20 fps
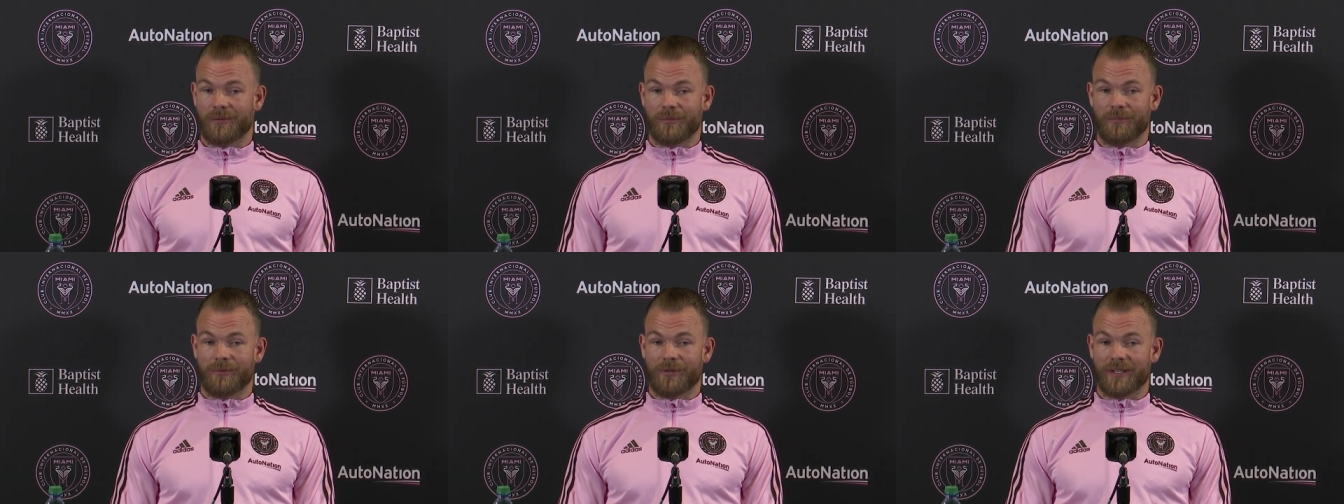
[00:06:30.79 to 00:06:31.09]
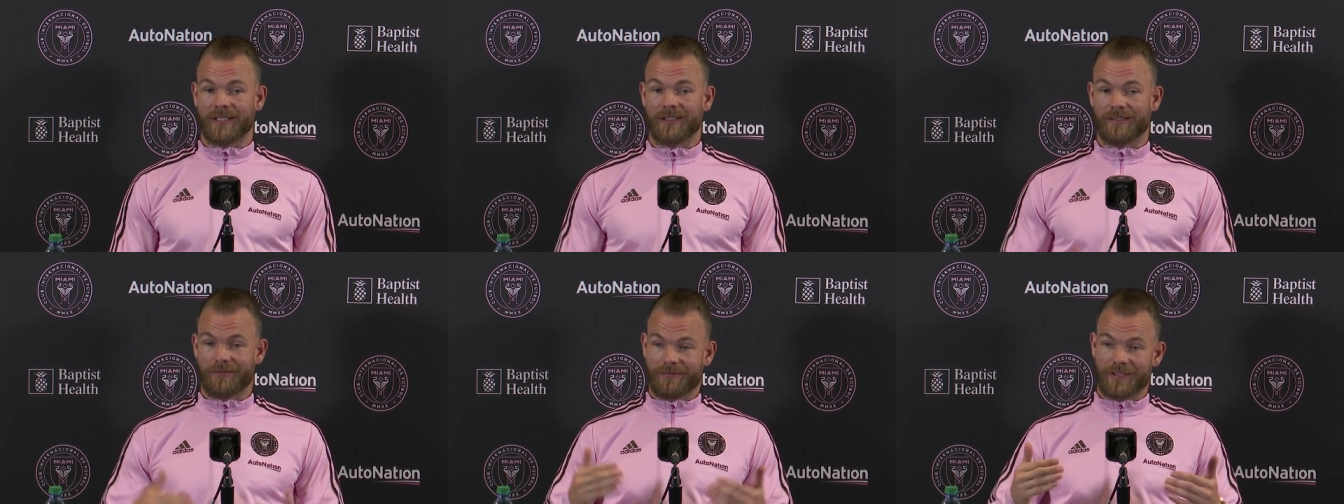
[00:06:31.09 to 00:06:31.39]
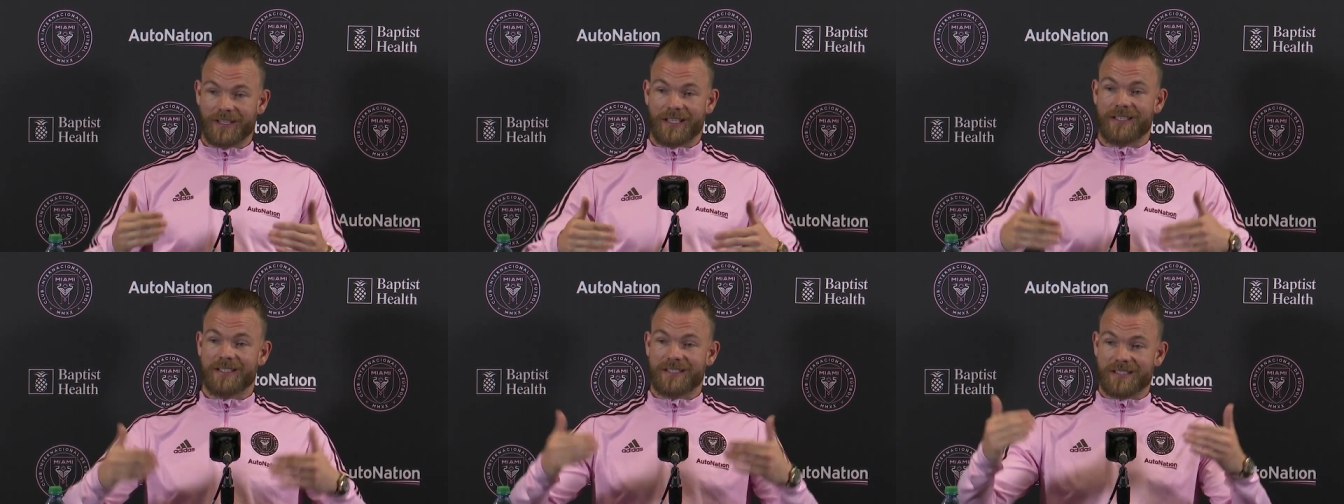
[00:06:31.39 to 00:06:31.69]
bring the
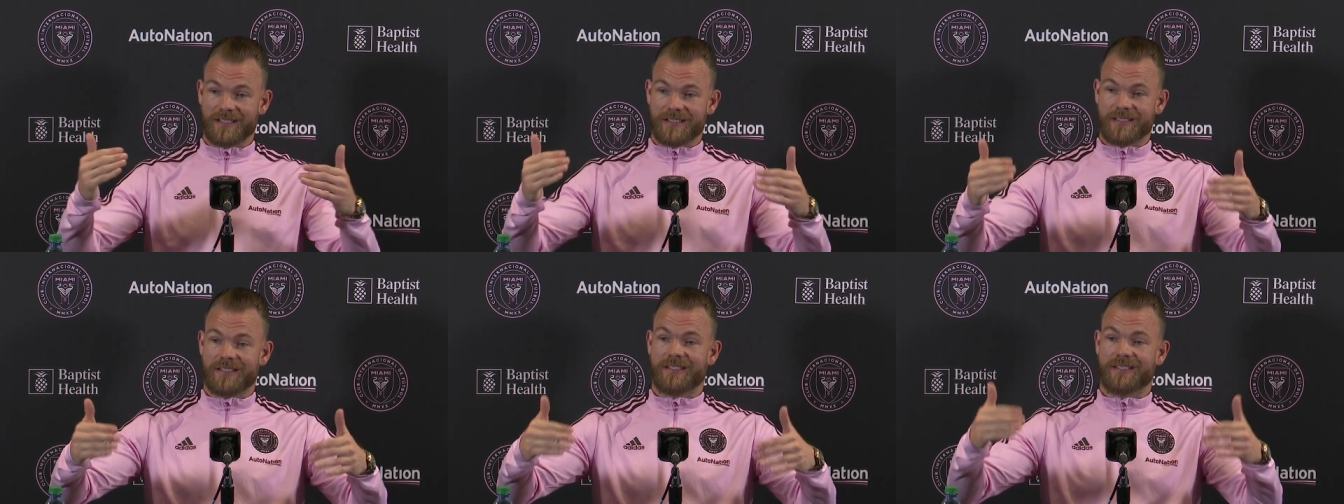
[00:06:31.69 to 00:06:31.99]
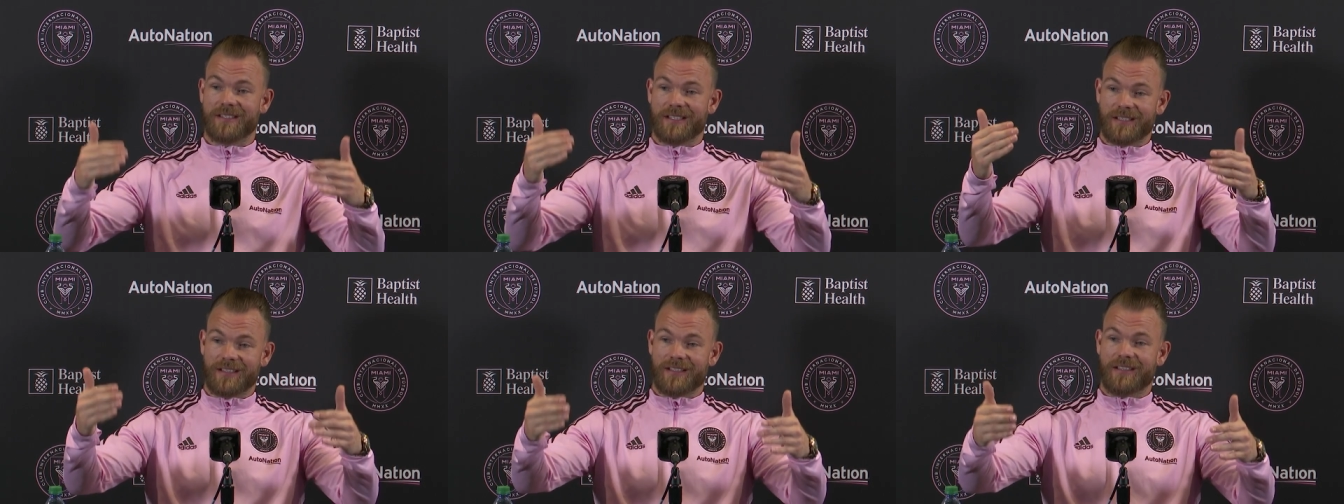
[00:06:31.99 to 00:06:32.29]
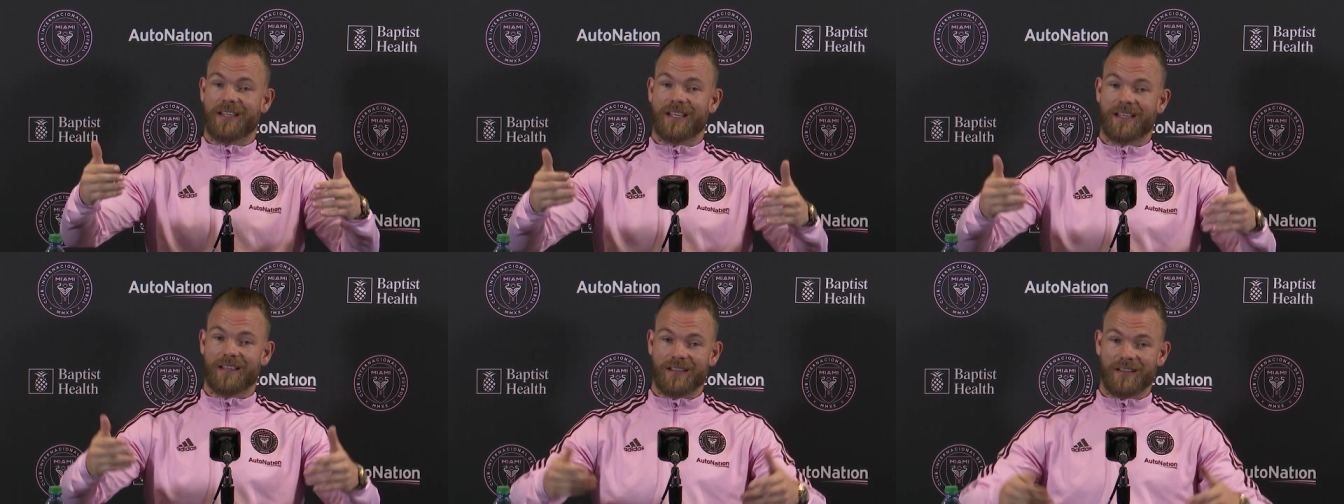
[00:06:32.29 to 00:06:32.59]
phases
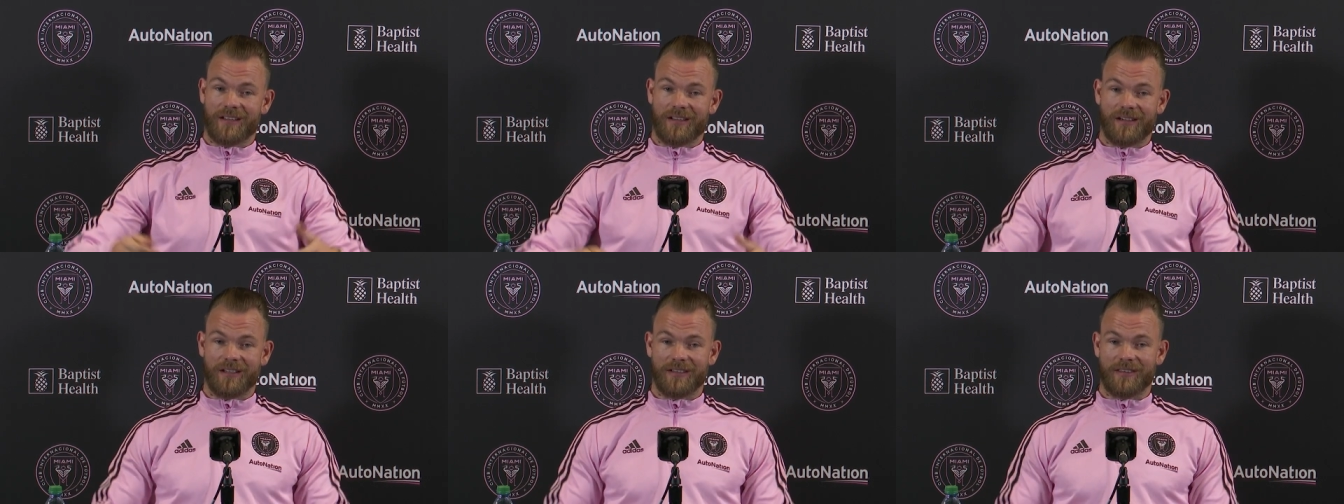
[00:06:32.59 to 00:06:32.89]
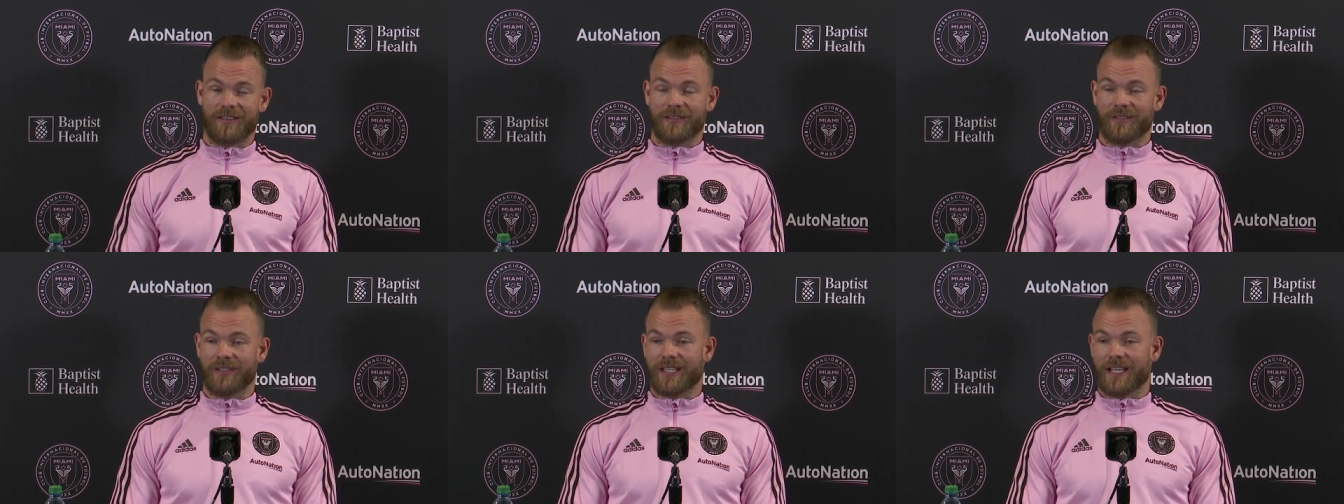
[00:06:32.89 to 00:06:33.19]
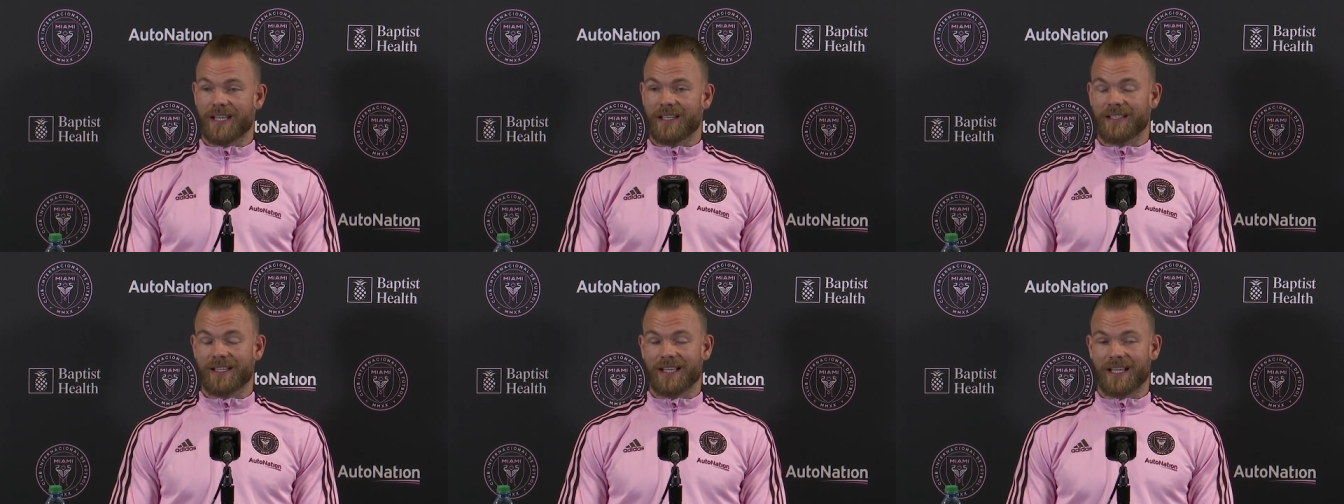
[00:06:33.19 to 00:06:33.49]
until the
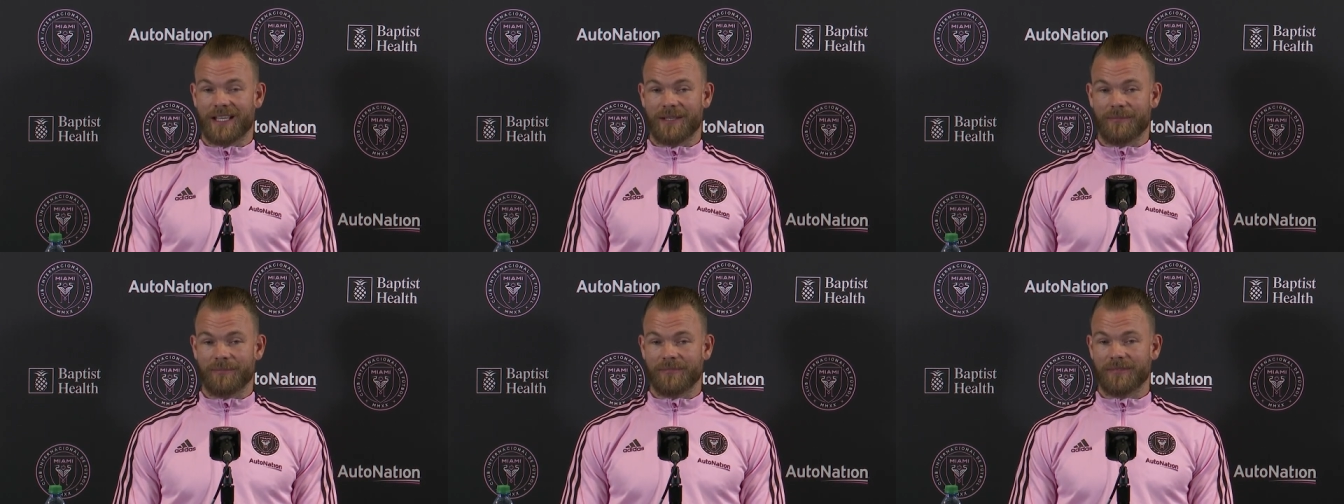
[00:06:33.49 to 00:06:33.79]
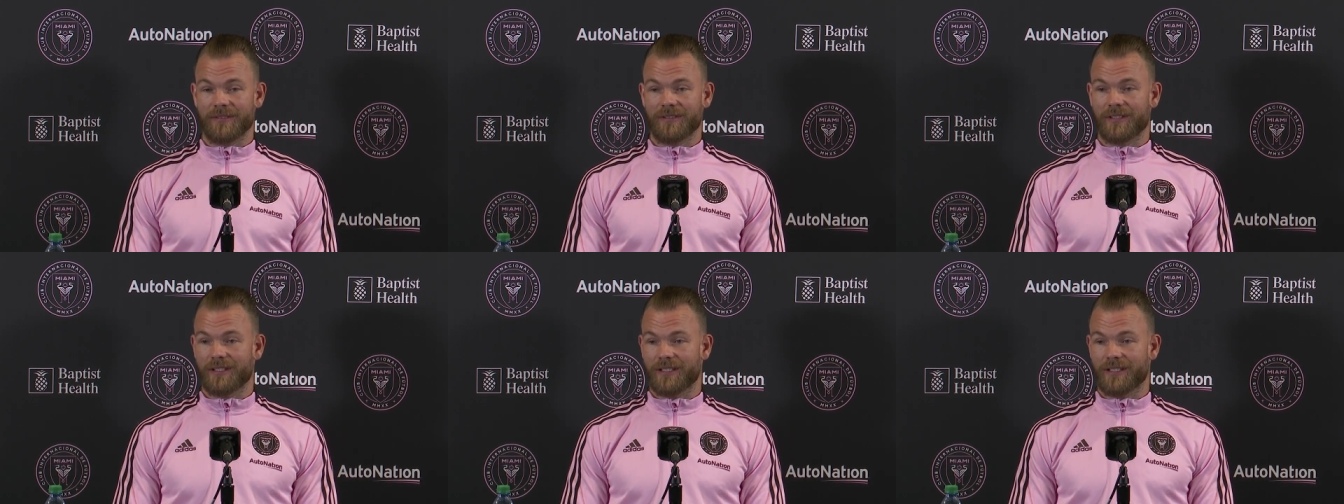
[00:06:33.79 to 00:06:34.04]
end game,